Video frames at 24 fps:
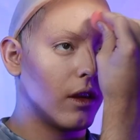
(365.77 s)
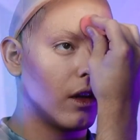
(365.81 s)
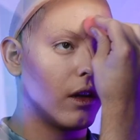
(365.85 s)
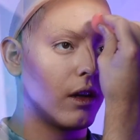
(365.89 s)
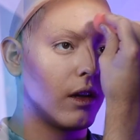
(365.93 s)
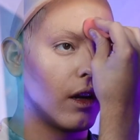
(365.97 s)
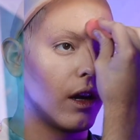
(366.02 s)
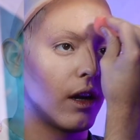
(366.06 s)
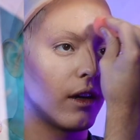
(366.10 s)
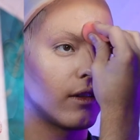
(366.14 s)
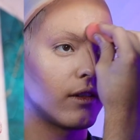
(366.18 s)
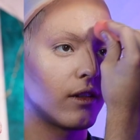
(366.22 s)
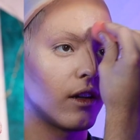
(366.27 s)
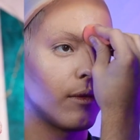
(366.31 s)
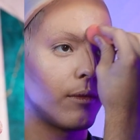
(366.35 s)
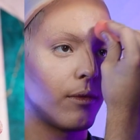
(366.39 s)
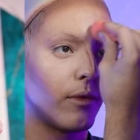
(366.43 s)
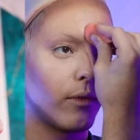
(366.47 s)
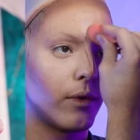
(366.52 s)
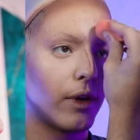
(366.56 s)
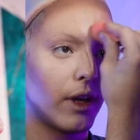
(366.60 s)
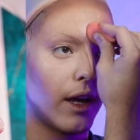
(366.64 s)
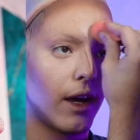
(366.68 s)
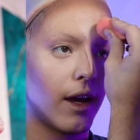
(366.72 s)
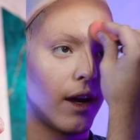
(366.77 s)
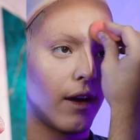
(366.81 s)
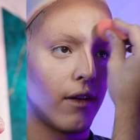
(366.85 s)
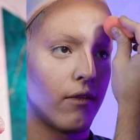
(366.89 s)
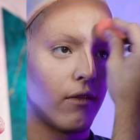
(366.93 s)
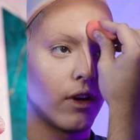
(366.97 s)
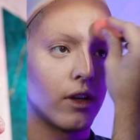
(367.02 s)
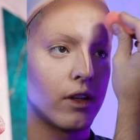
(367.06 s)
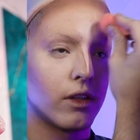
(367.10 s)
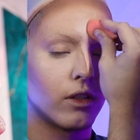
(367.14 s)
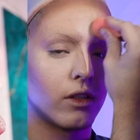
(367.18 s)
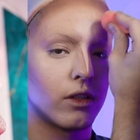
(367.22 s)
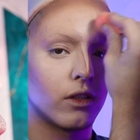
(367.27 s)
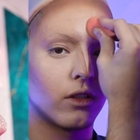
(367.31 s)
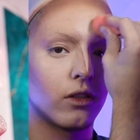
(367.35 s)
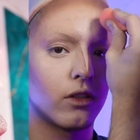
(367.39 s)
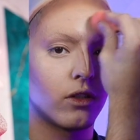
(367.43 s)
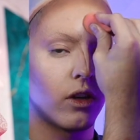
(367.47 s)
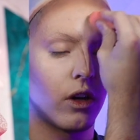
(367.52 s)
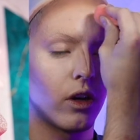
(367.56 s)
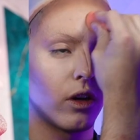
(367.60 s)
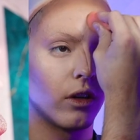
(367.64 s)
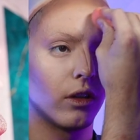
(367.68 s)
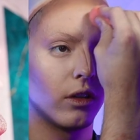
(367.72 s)
then next up we have
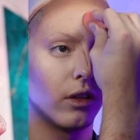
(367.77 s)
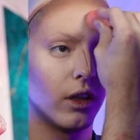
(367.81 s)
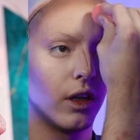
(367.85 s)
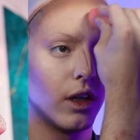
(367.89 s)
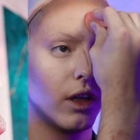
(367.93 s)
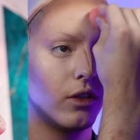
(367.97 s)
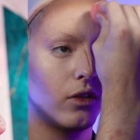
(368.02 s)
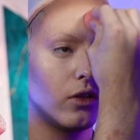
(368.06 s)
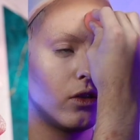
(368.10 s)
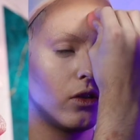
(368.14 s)
Starlet,